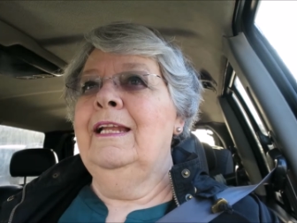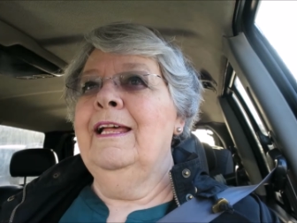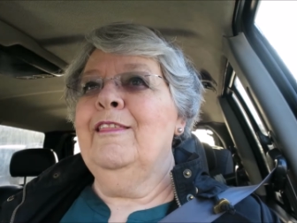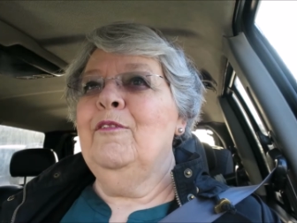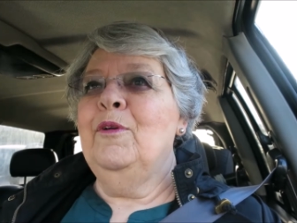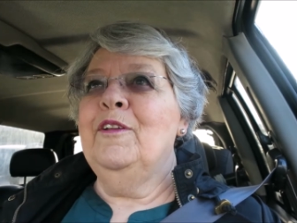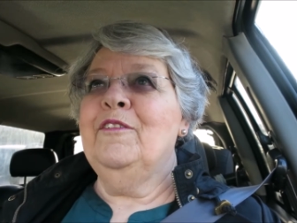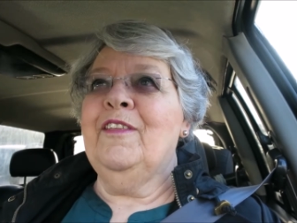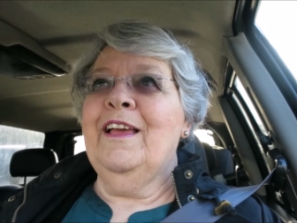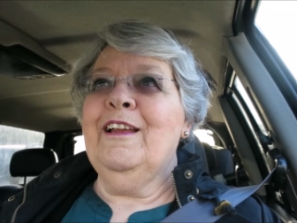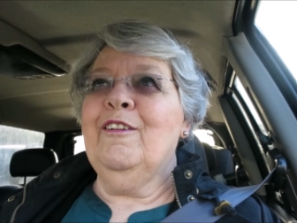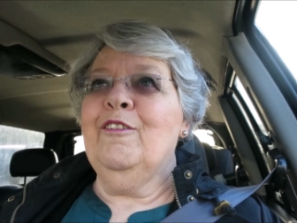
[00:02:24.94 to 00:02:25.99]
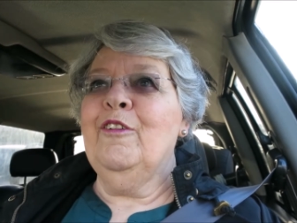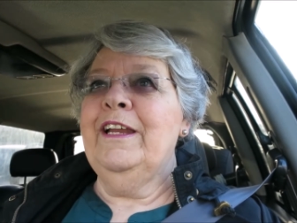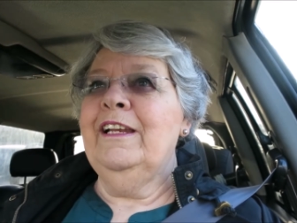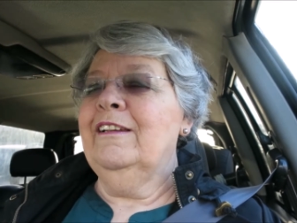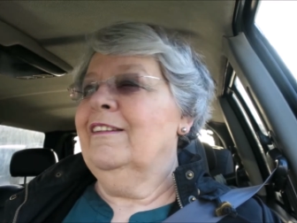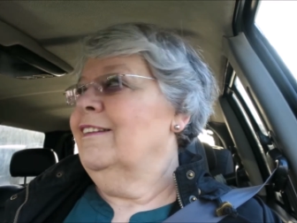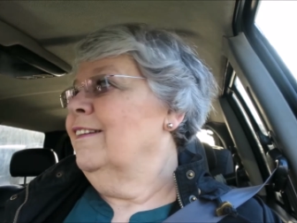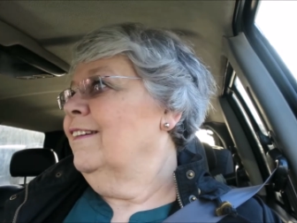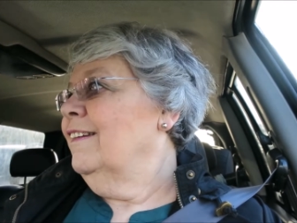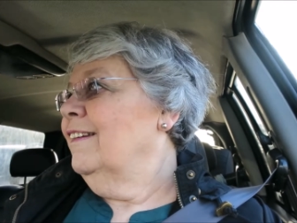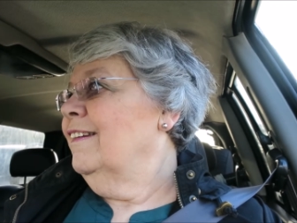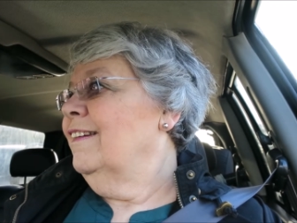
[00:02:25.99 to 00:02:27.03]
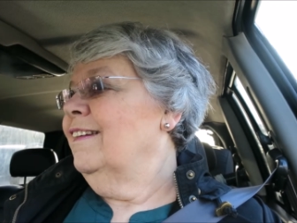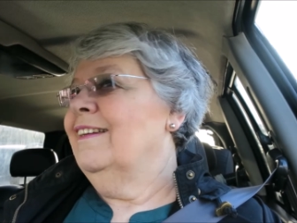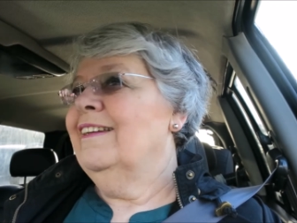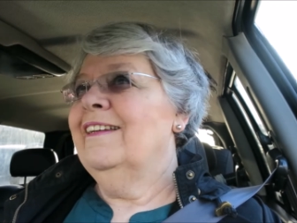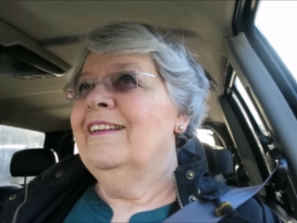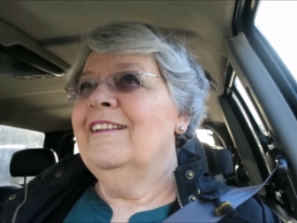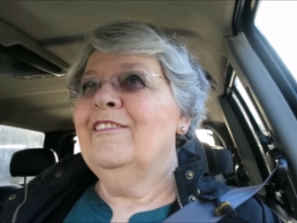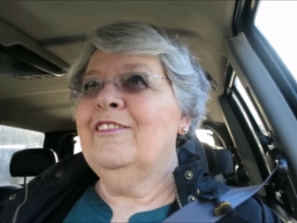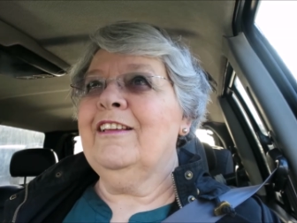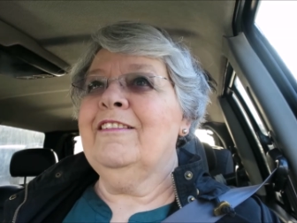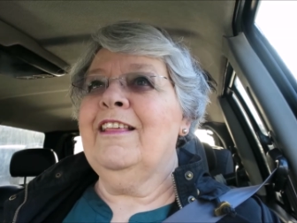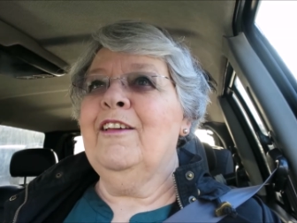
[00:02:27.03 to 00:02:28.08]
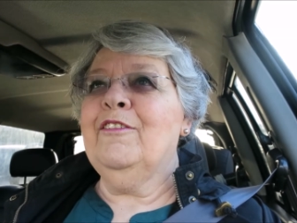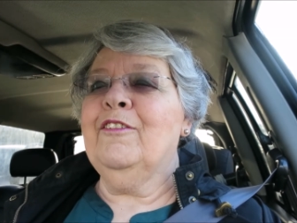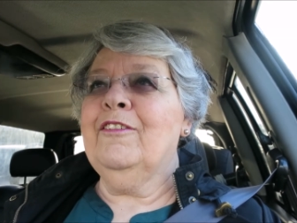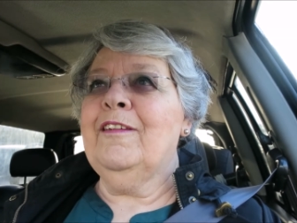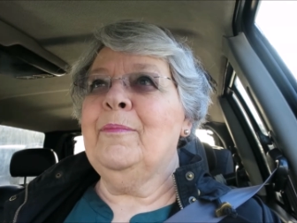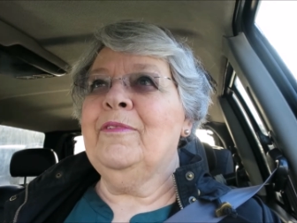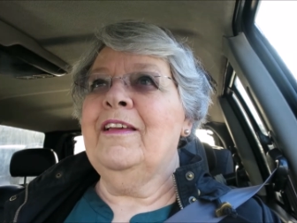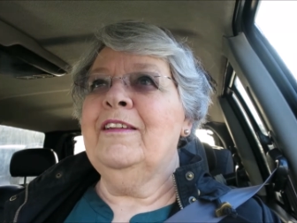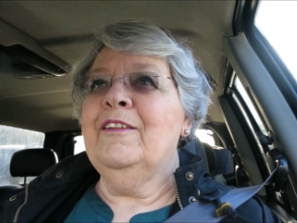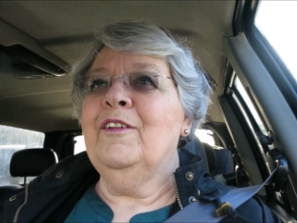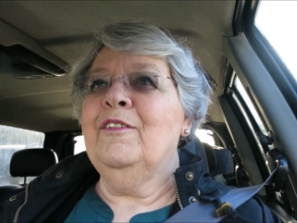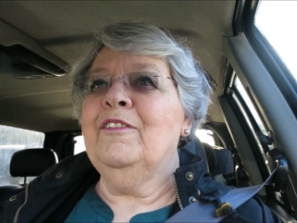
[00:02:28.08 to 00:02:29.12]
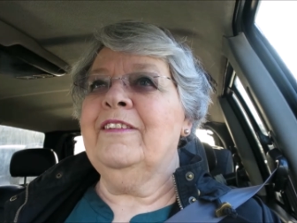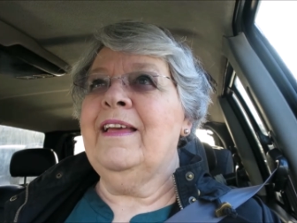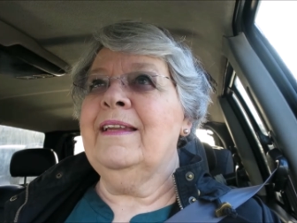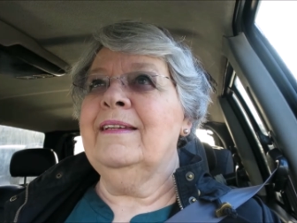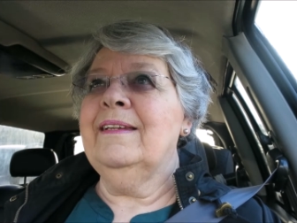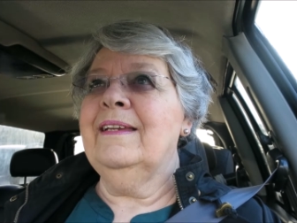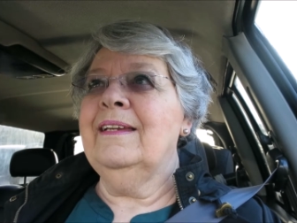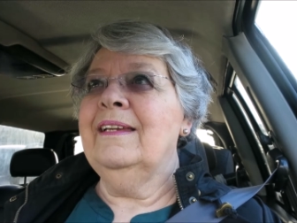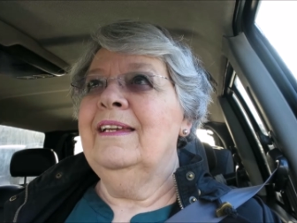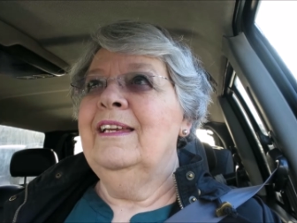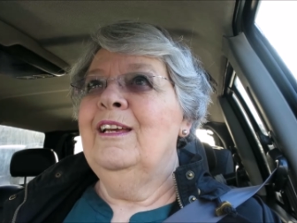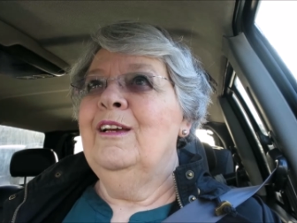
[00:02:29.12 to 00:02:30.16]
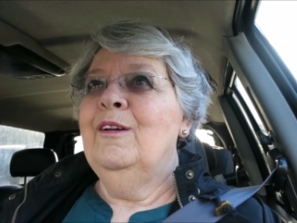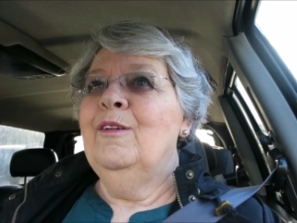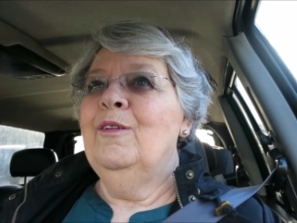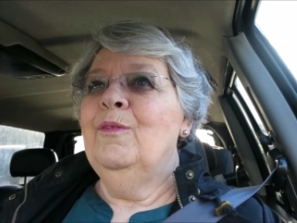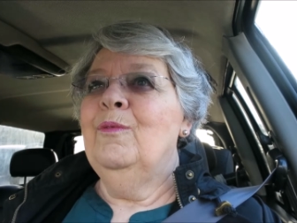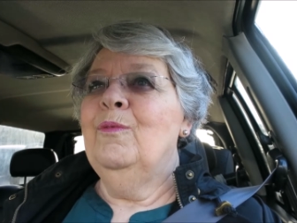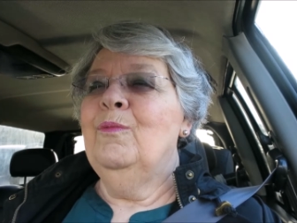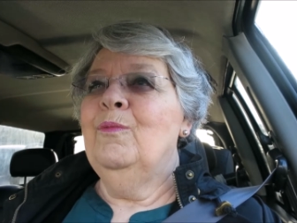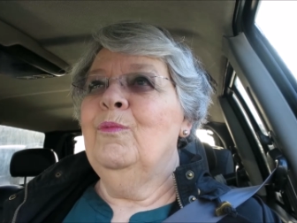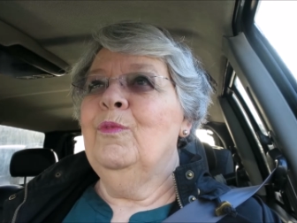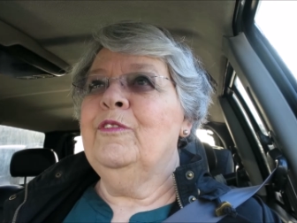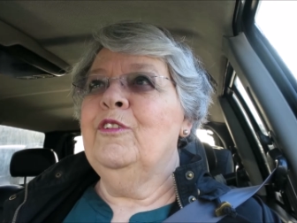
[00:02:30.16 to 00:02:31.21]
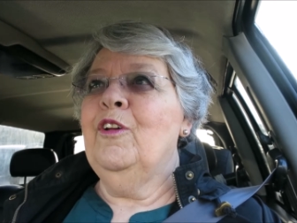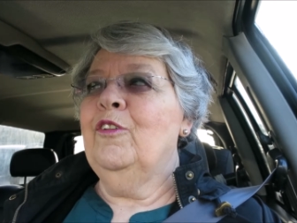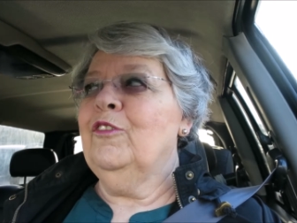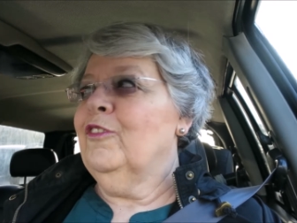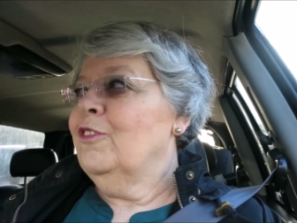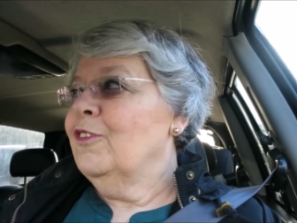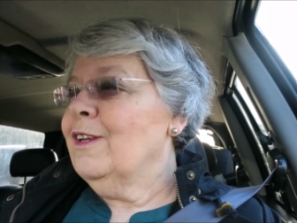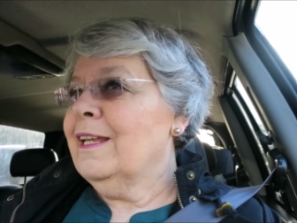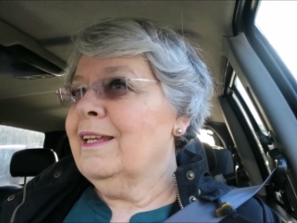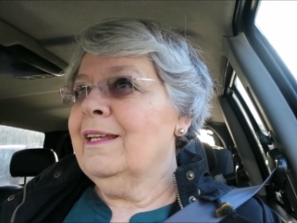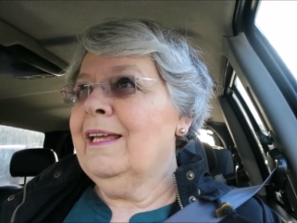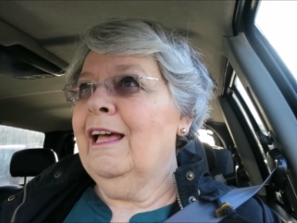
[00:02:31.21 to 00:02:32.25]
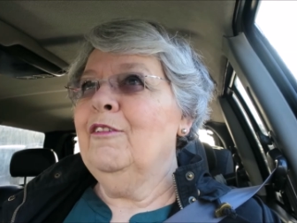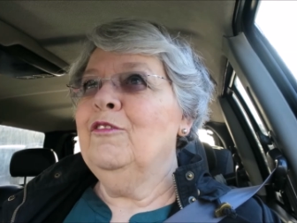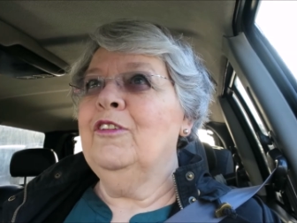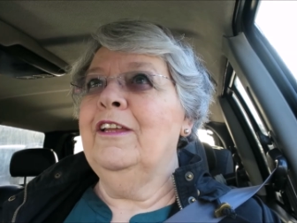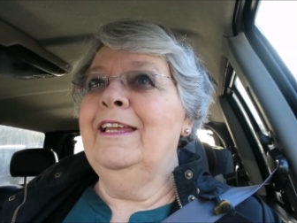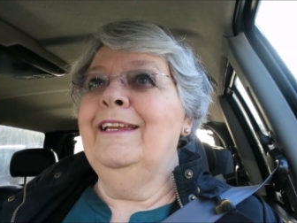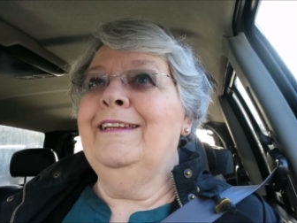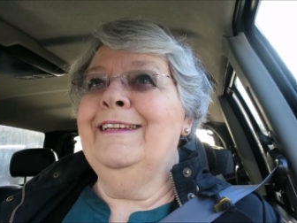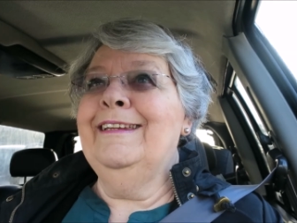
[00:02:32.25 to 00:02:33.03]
in other words, that great 6,000 steps I did on Saturday was not counted